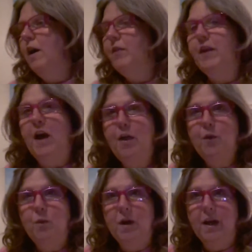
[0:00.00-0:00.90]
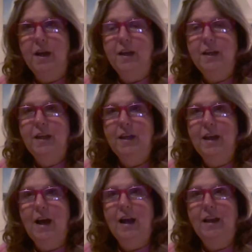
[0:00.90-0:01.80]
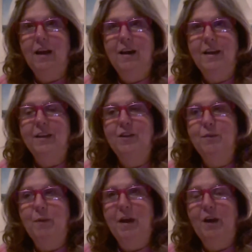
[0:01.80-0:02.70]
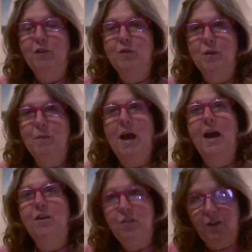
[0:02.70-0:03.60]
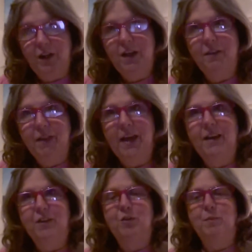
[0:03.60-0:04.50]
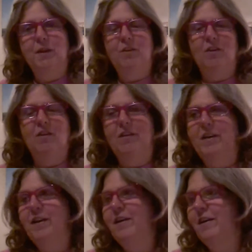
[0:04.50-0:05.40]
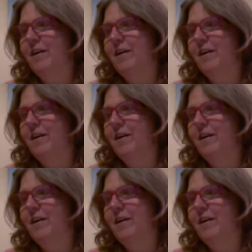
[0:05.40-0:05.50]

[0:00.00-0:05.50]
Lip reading: the other one I got inspired from Ashley of the How to Spin Yarn